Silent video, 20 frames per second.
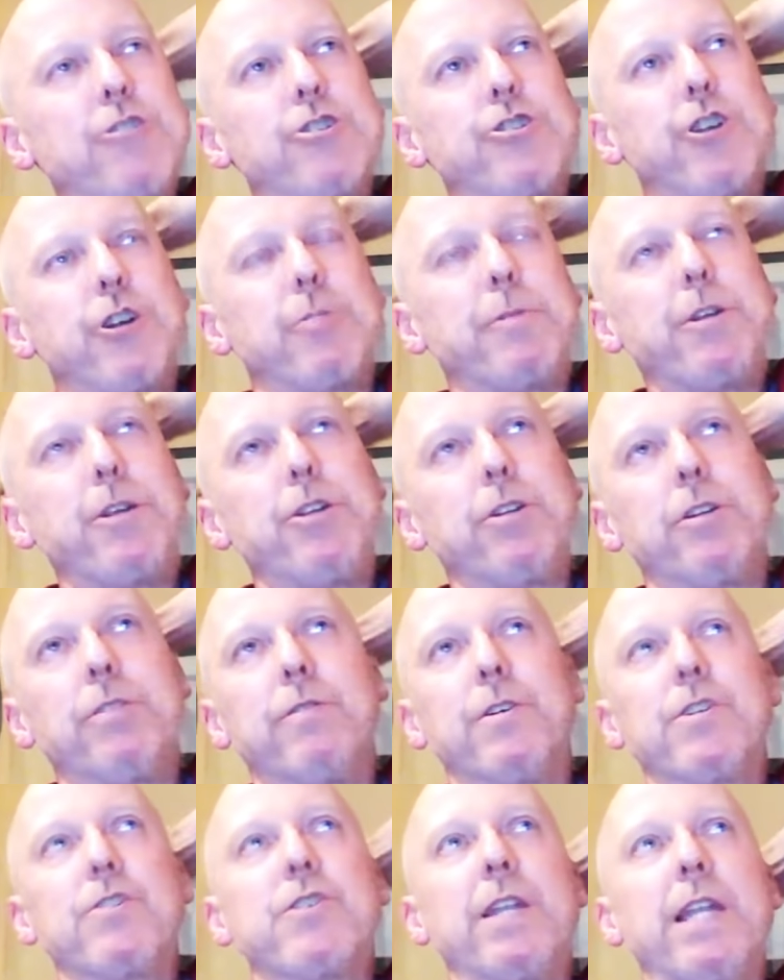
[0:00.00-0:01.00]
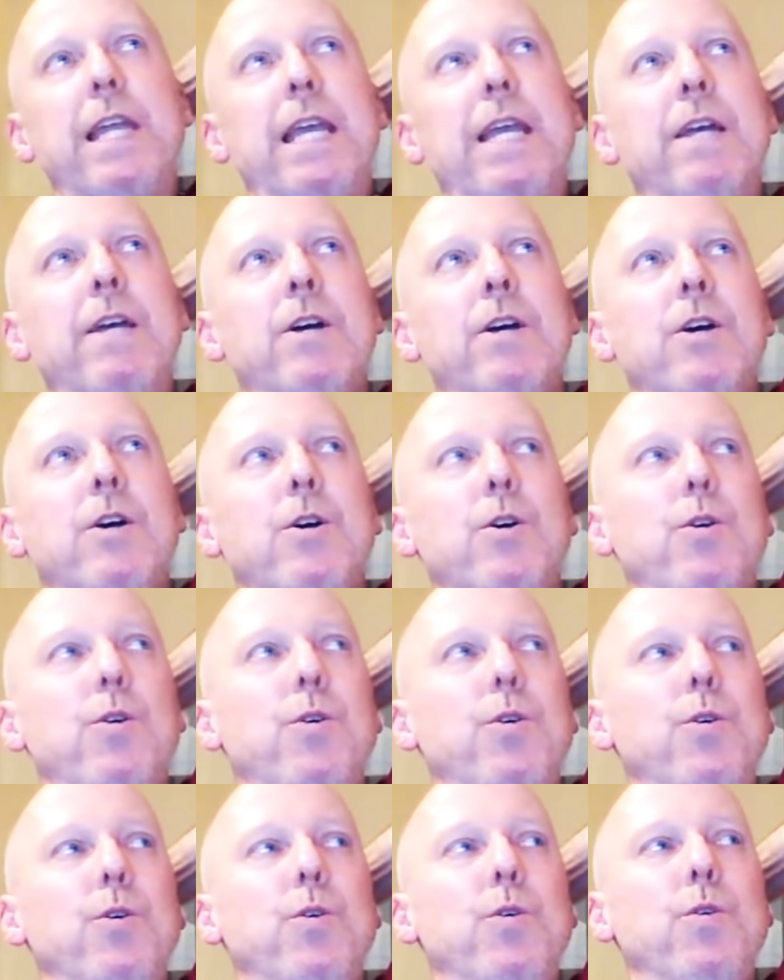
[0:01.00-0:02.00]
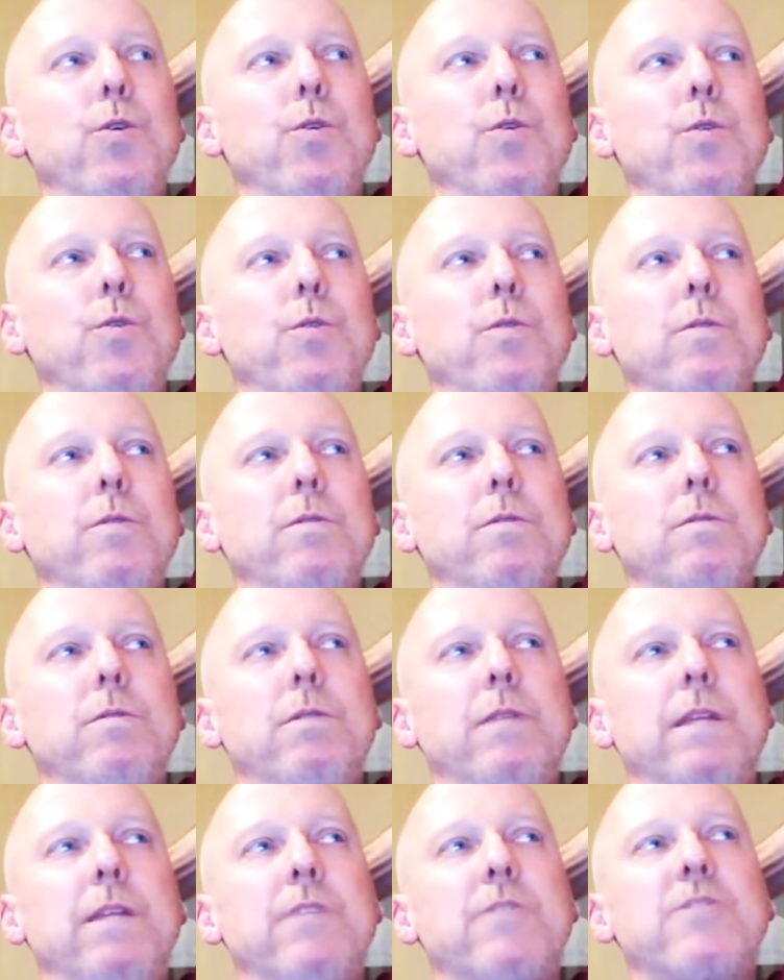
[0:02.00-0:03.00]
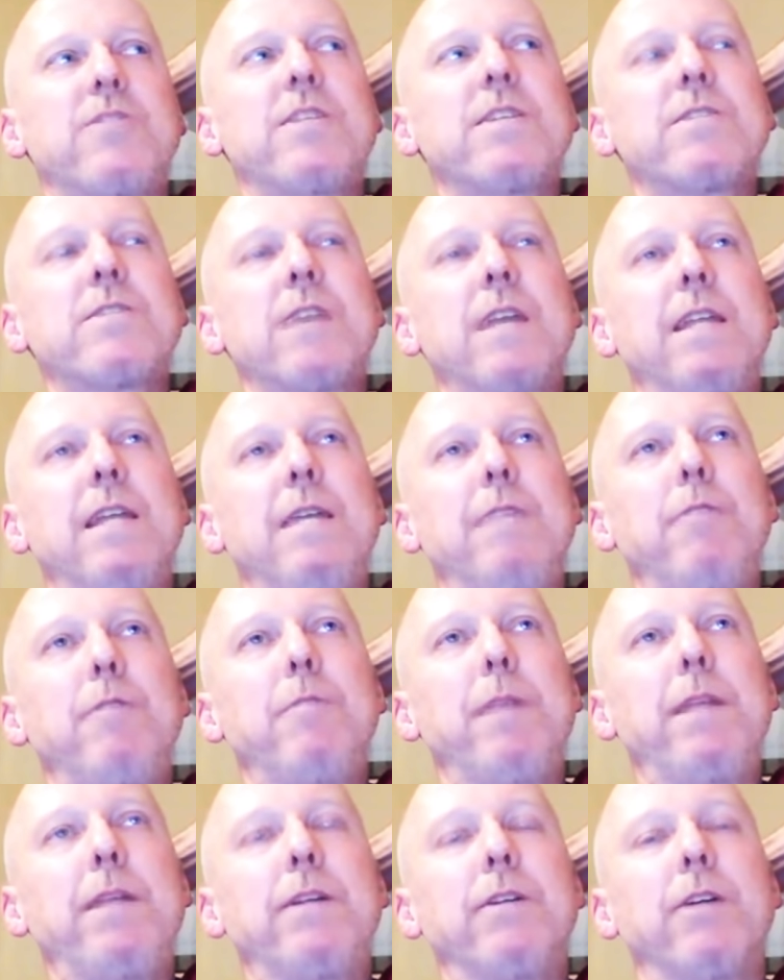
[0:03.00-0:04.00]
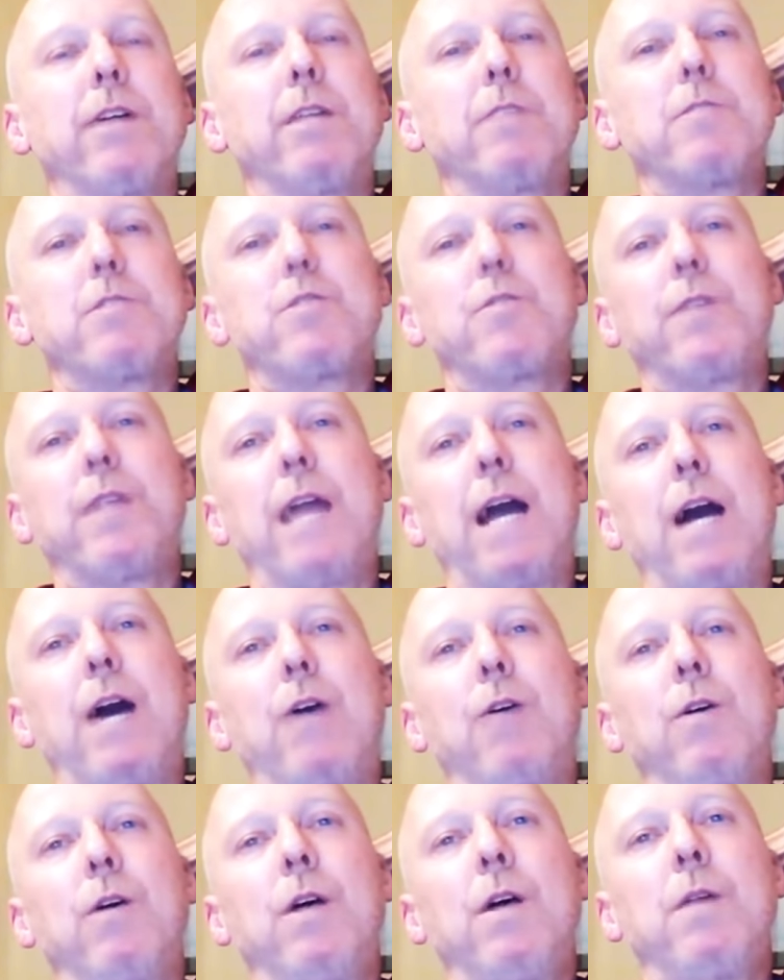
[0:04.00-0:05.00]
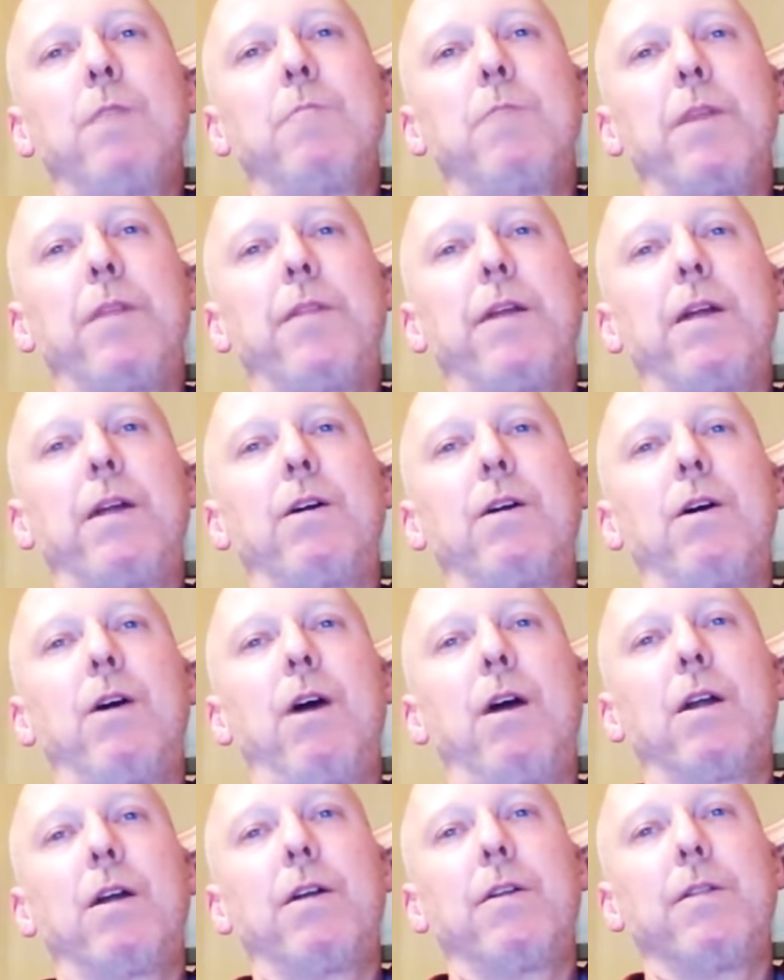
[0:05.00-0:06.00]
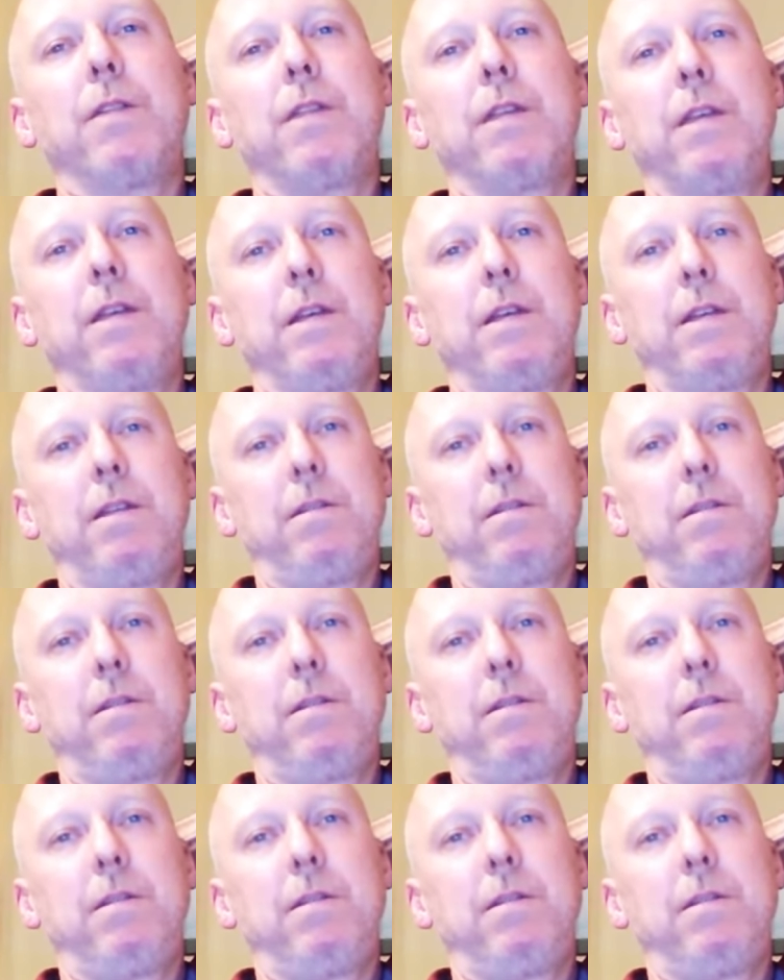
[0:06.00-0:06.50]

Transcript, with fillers: German university who insists that he remain anonymous for now, but they're hot on the